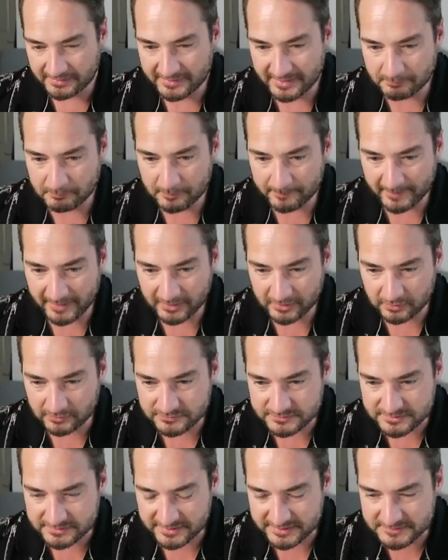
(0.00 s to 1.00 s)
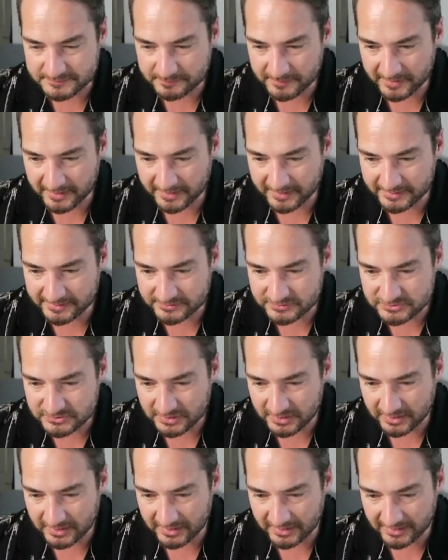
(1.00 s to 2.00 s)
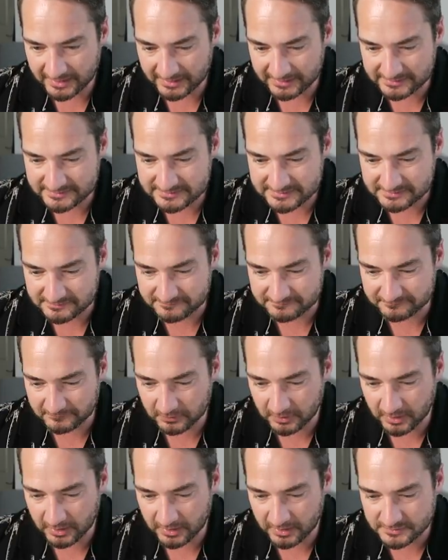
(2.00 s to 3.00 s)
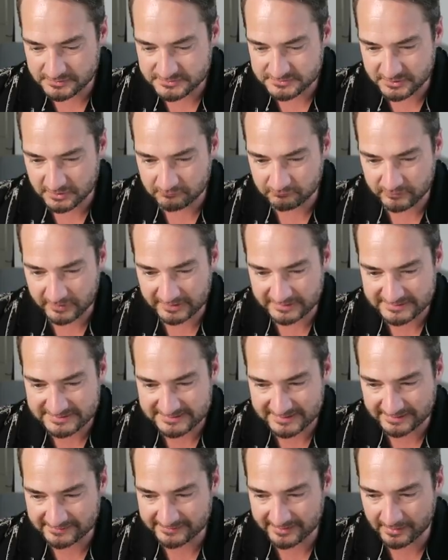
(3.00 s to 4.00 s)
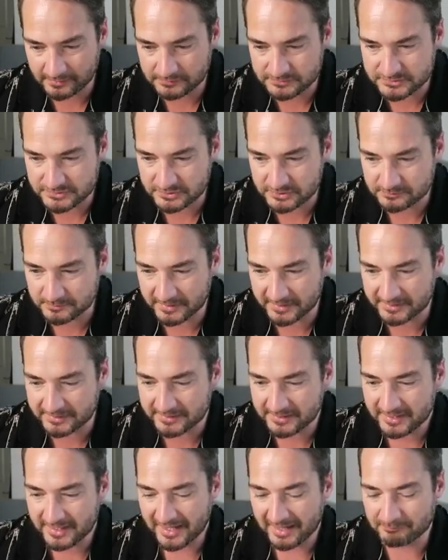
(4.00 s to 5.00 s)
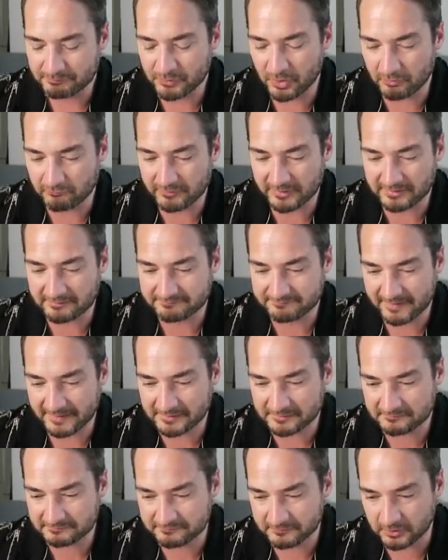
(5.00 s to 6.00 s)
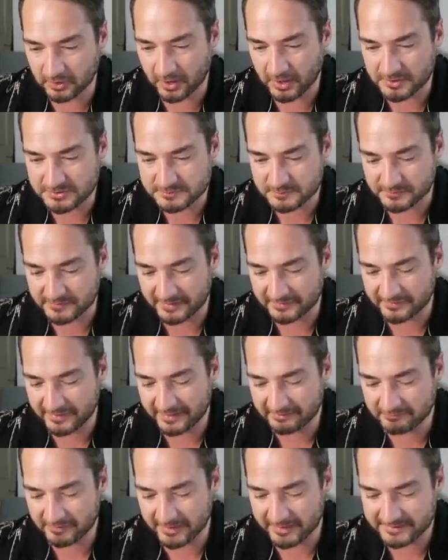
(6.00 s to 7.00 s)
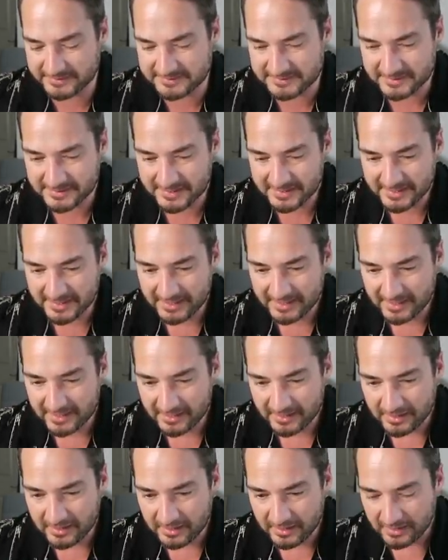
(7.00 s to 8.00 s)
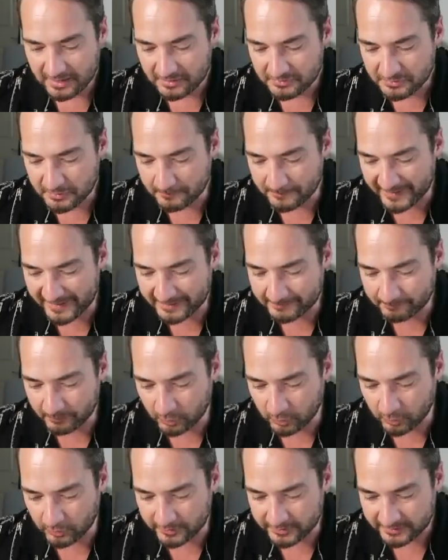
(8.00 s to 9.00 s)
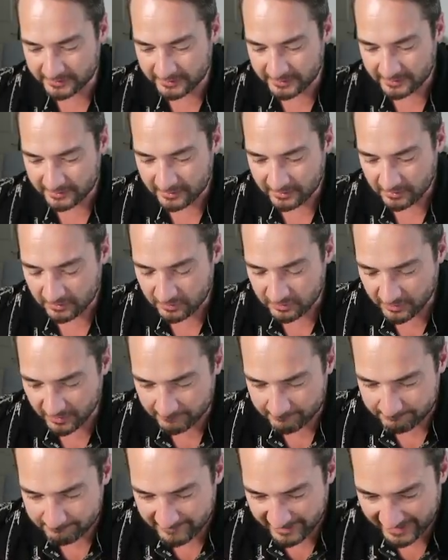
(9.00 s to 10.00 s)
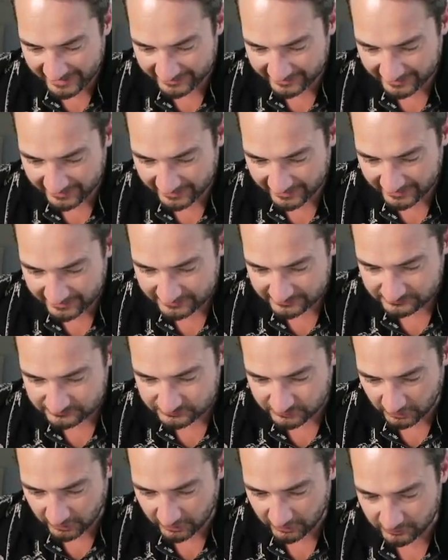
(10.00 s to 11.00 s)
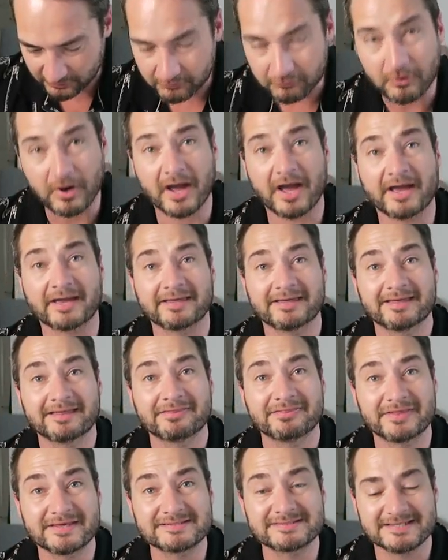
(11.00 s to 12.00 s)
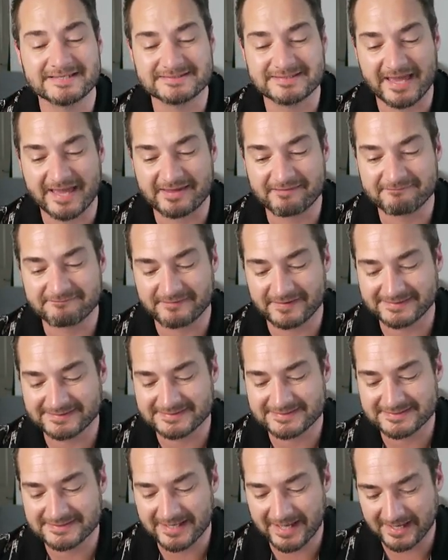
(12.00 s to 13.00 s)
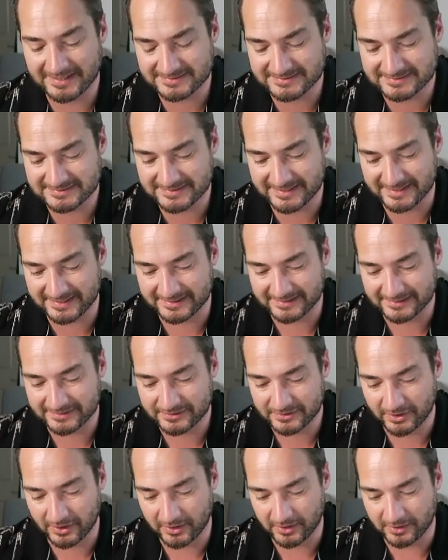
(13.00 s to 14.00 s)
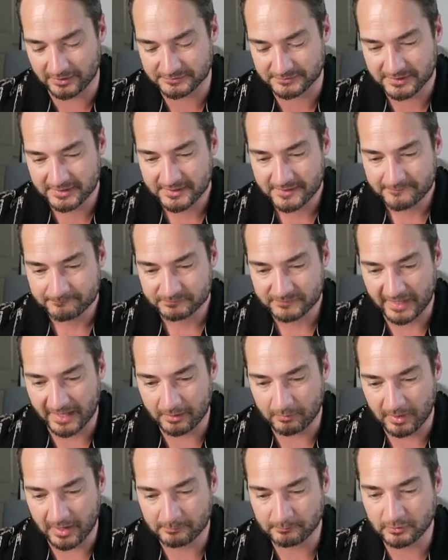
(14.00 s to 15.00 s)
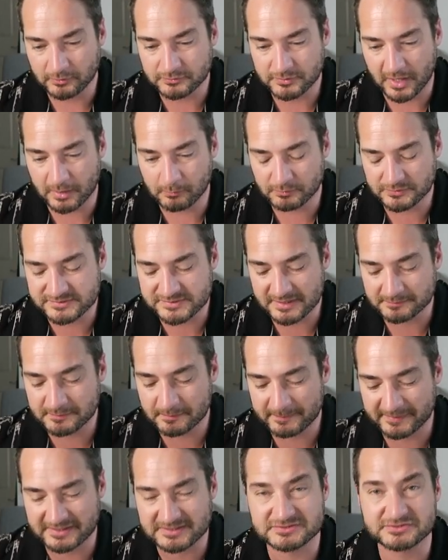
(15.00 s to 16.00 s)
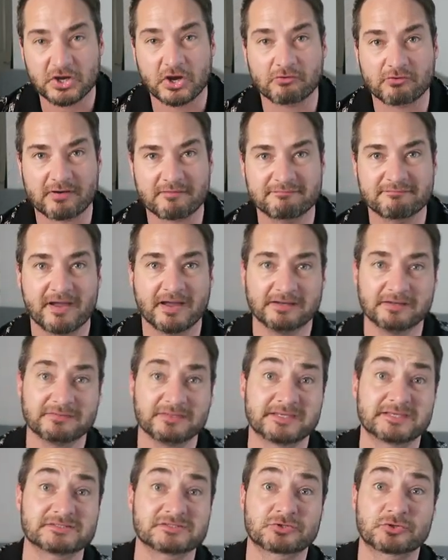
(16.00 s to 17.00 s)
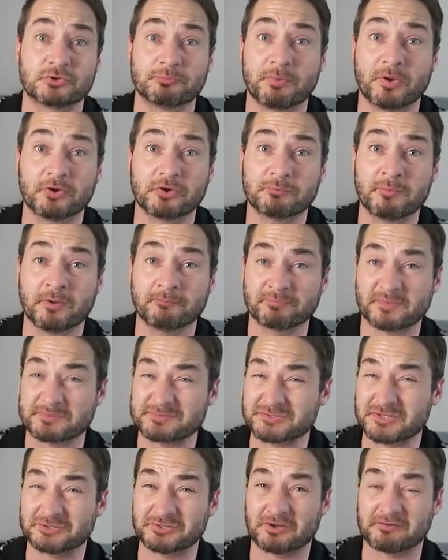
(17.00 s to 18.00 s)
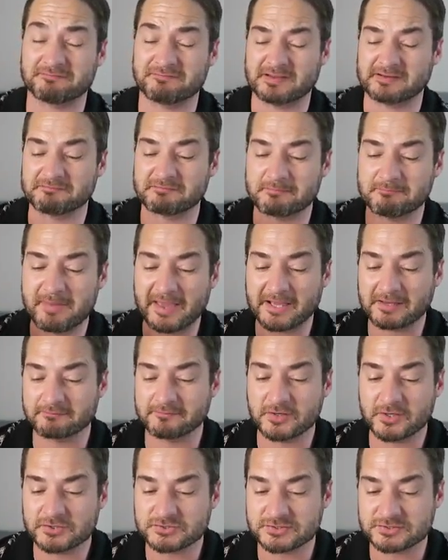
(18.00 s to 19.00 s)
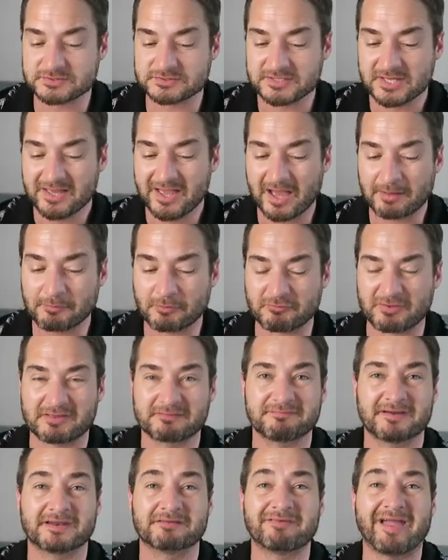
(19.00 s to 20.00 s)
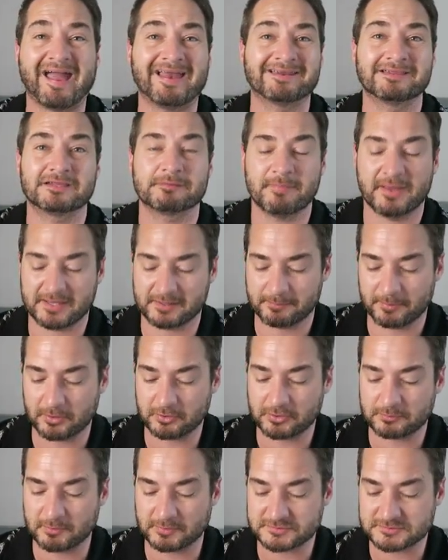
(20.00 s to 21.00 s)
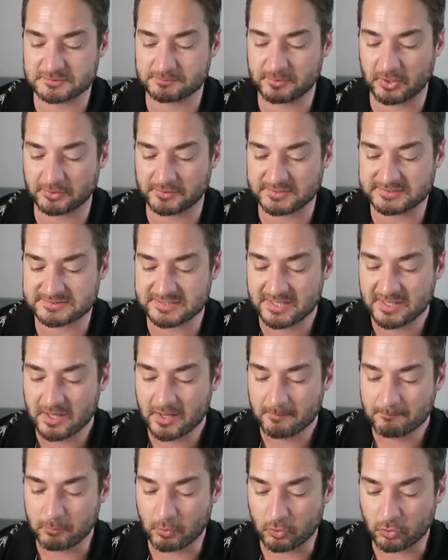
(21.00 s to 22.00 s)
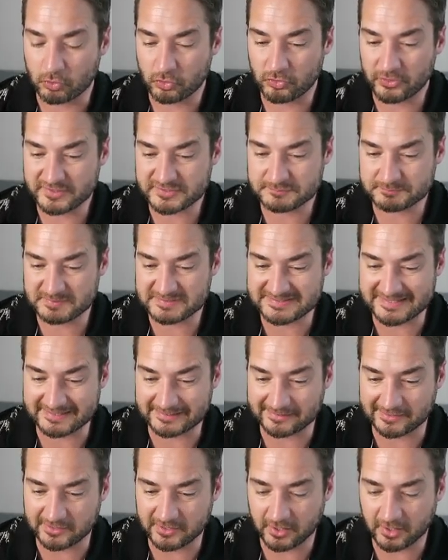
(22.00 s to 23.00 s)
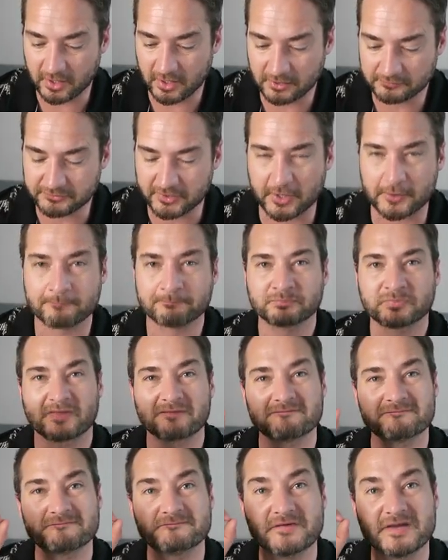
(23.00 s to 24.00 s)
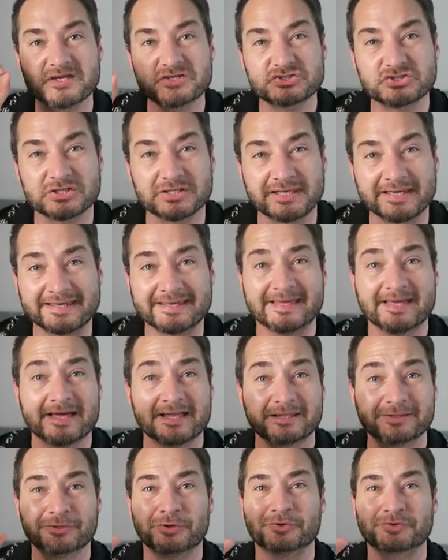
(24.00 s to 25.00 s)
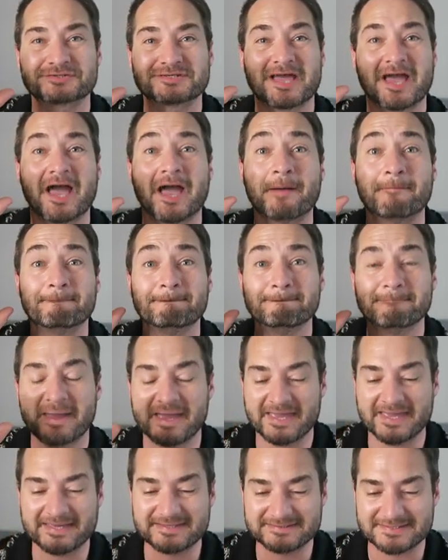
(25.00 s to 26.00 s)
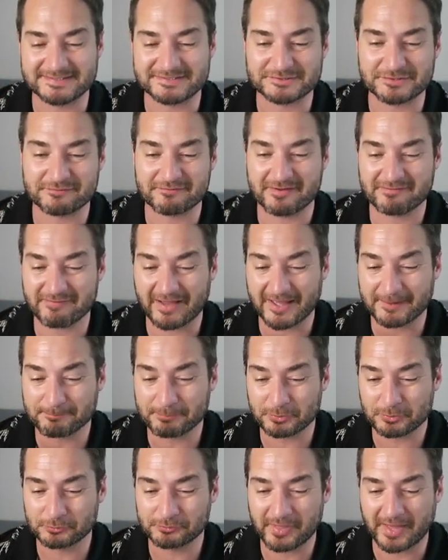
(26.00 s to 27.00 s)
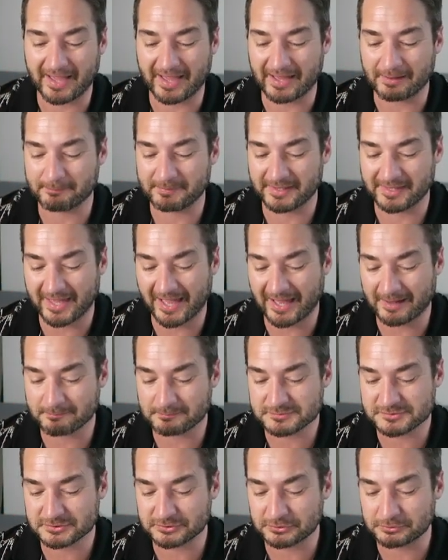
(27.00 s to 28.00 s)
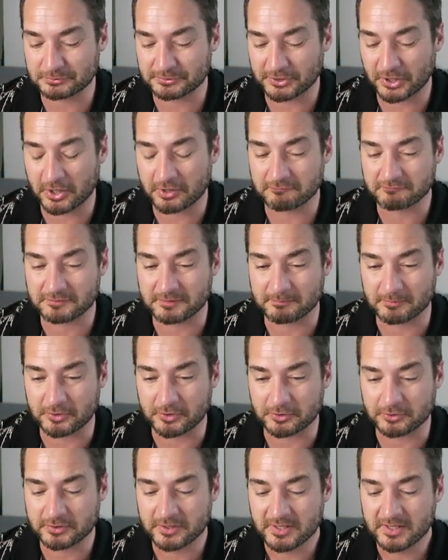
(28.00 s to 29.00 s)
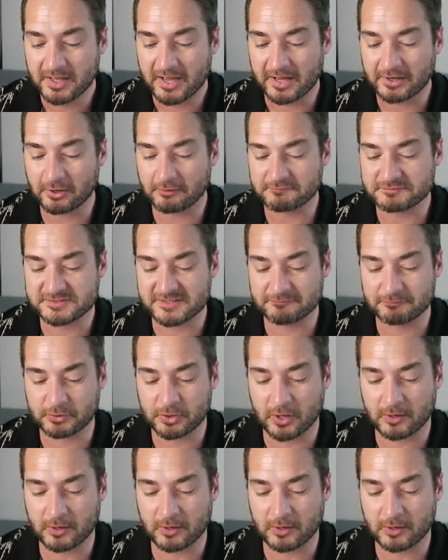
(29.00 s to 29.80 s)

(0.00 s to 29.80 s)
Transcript: And then we're back onto this page, and the full arts don't really stand out to me. I'm not really a fan of the full arts, but then there it is, the big boy, the Mega Darkrai. This is a fantastic card. Now, I wouldn't say I'm the biggest Darkrai fan. I think it's a cool Pokemon. I'm certainly not a fan of the Mega versions. I'm not really a fan of any of the Mega Pokemon, to be honest. But this particular card, though, visually looks amazing. So if I pulled that, I'd be absolutely over the moon. And obviously, if we